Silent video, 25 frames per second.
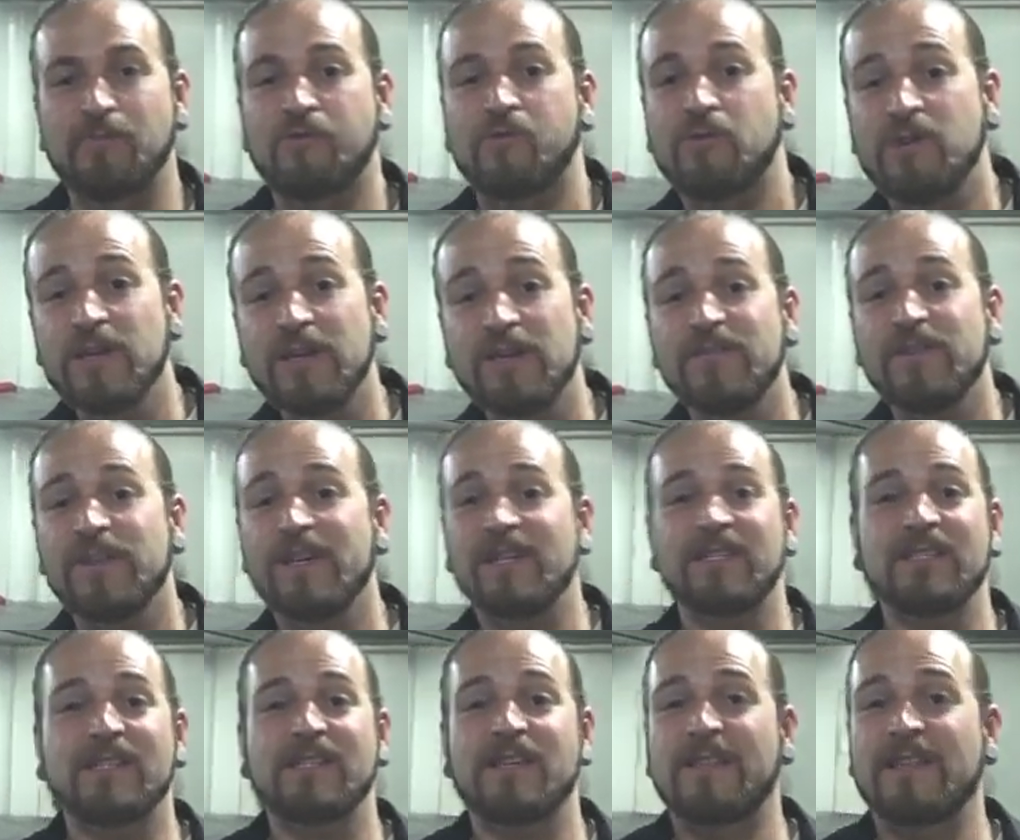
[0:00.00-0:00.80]

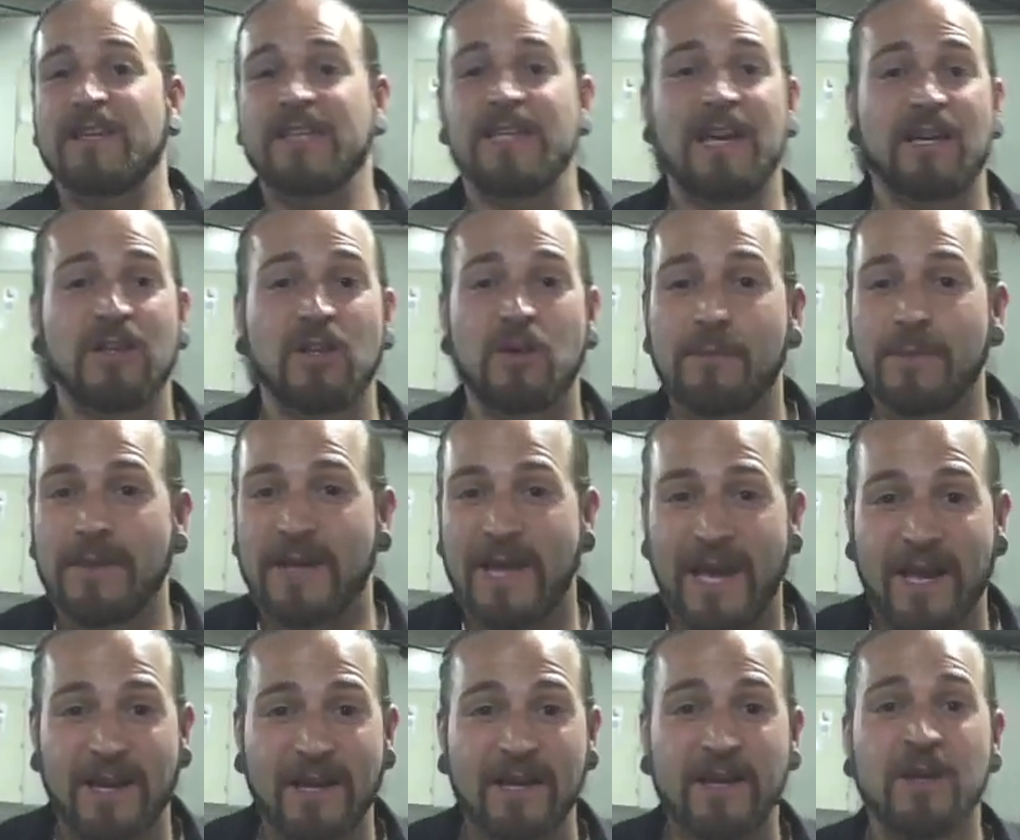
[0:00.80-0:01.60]
Previous to the yellow
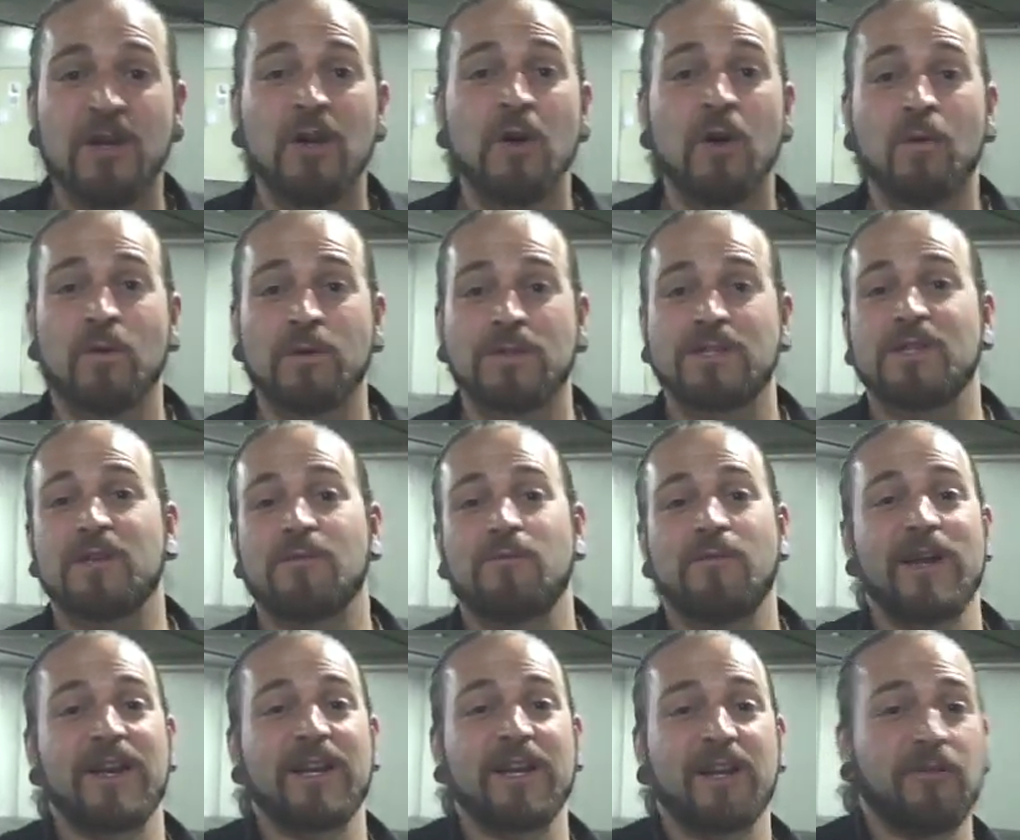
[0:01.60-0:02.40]
banana was the
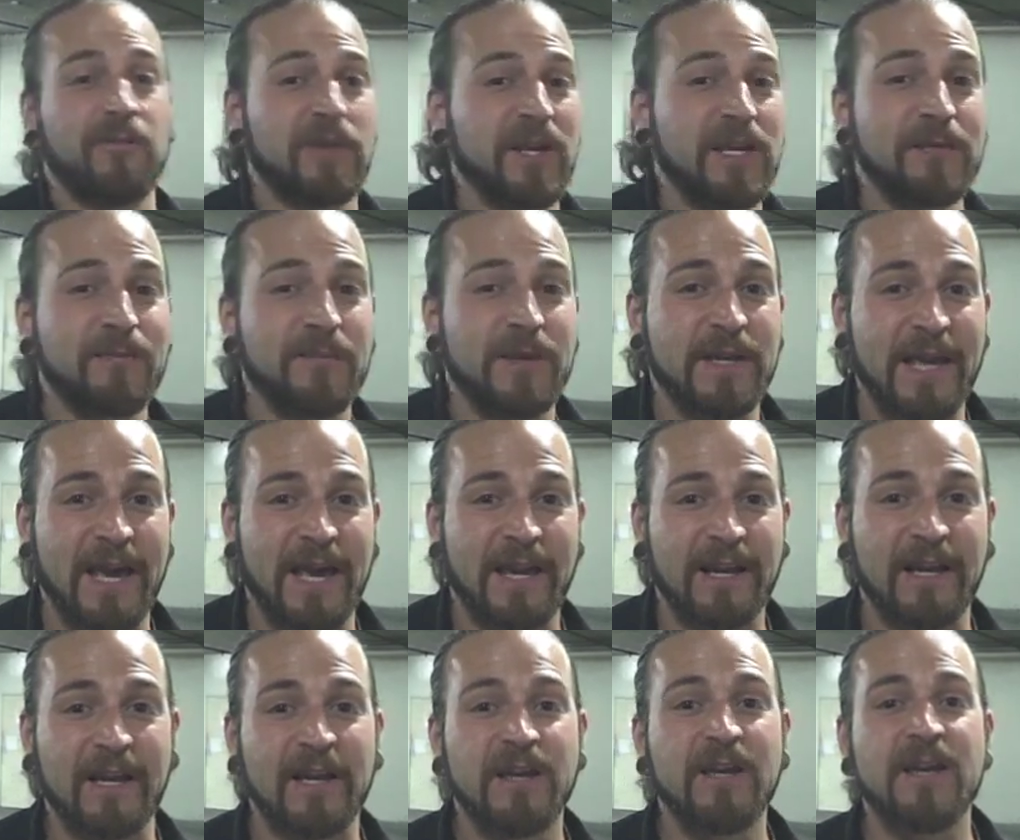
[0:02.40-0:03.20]
red and green
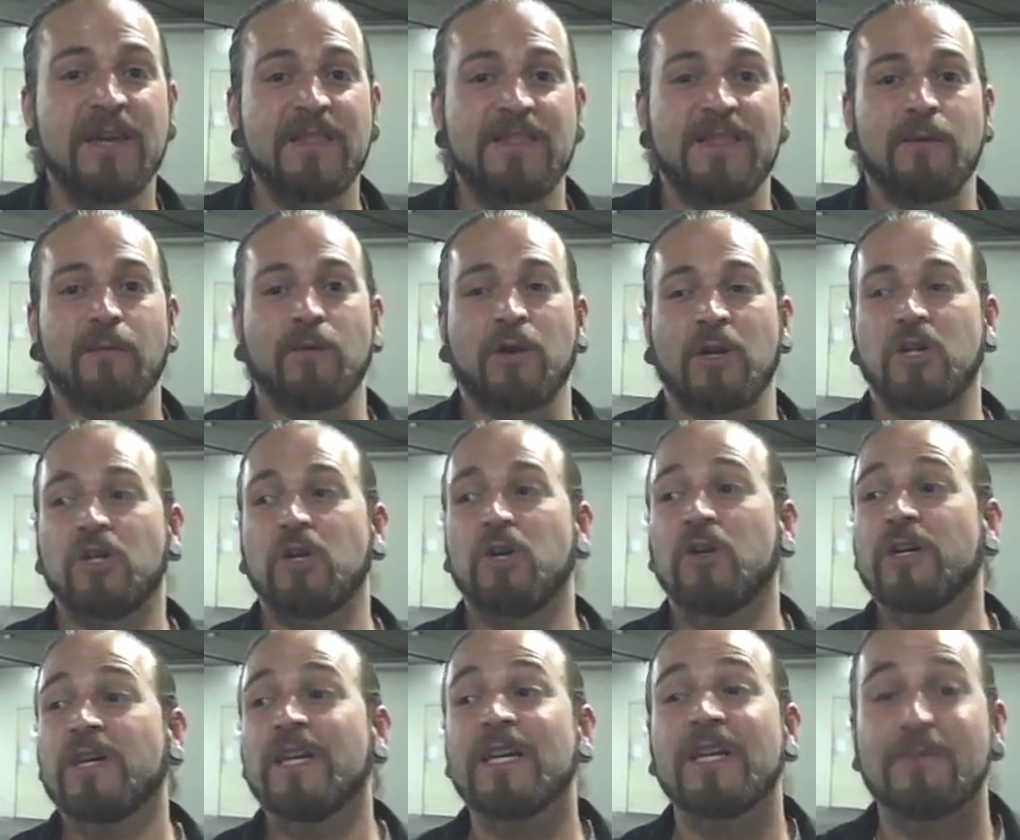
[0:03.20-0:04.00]
banana that were
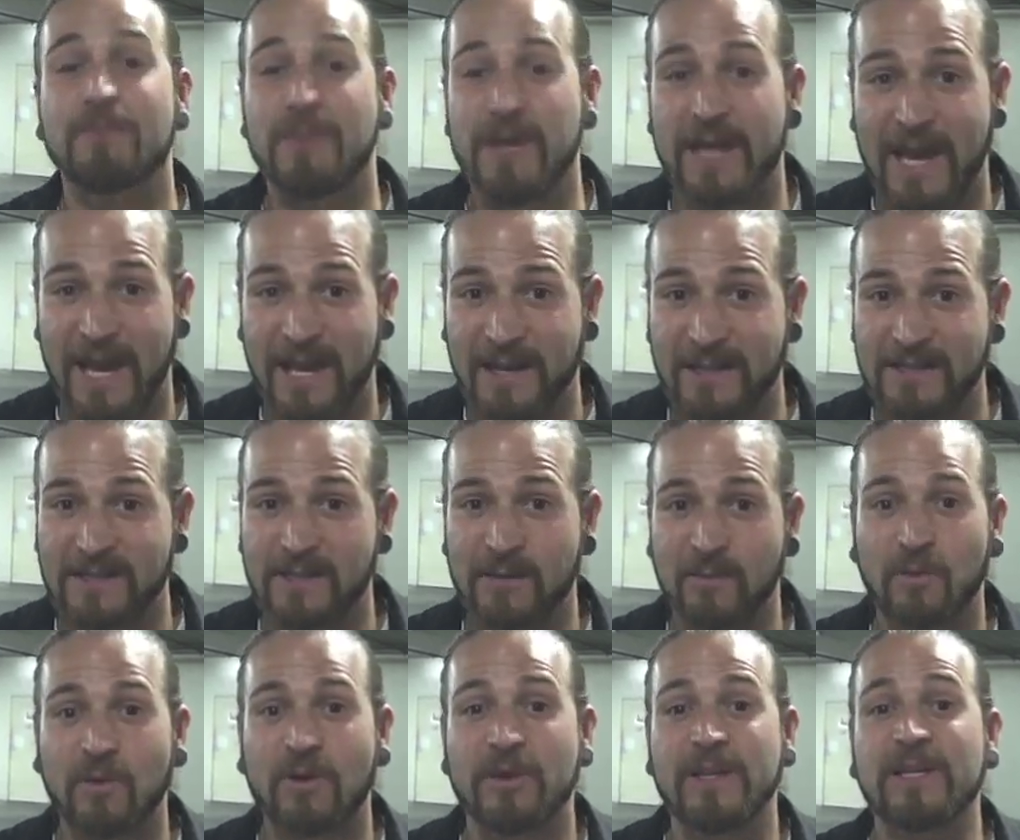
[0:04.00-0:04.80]
cooking bananas
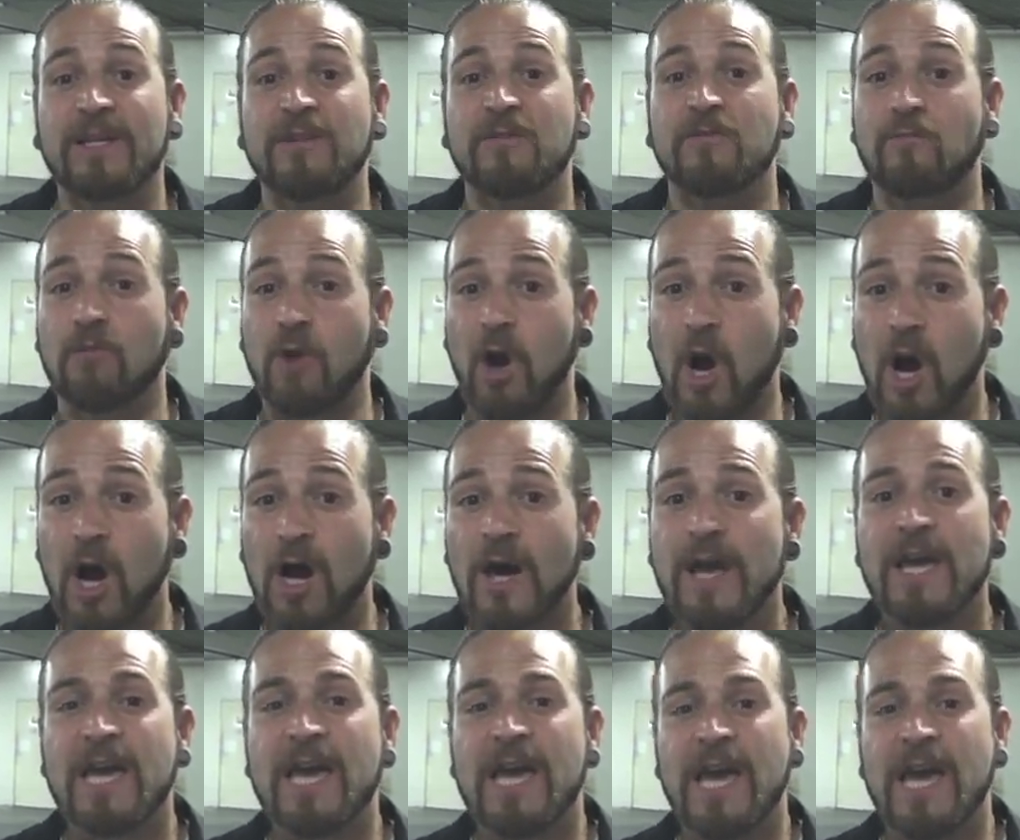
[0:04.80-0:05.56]
and weren't eaten raw.